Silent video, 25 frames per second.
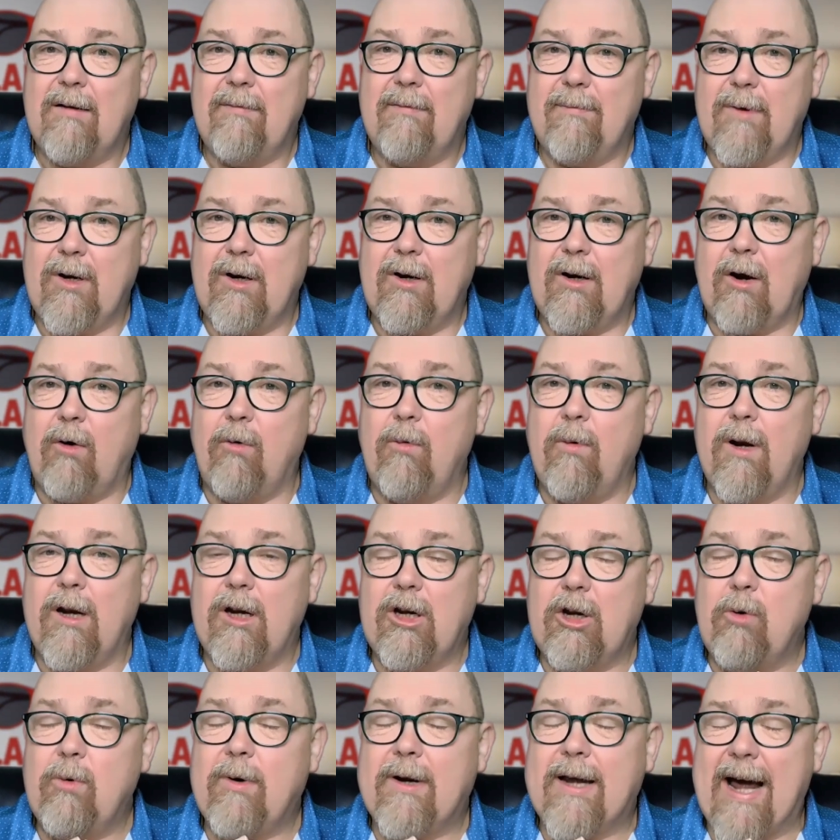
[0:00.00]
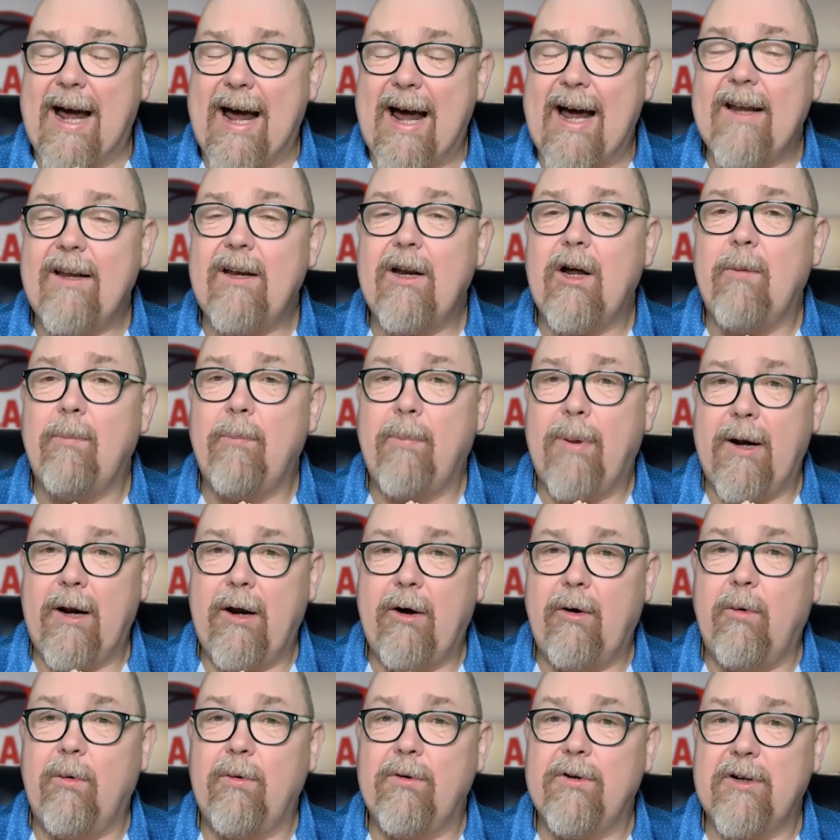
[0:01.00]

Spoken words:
you can appeal